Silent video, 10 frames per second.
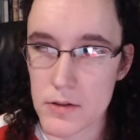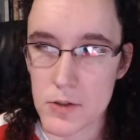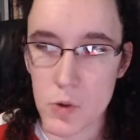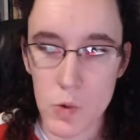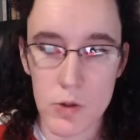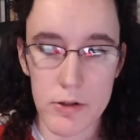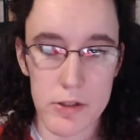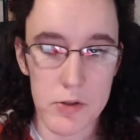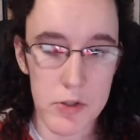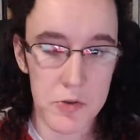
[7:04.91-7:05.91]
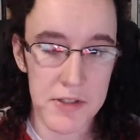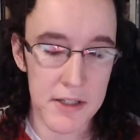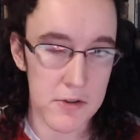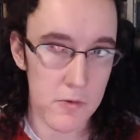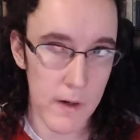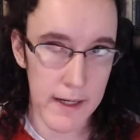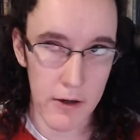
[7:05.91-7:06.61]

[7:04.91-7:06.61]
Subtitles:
tool are you using to write?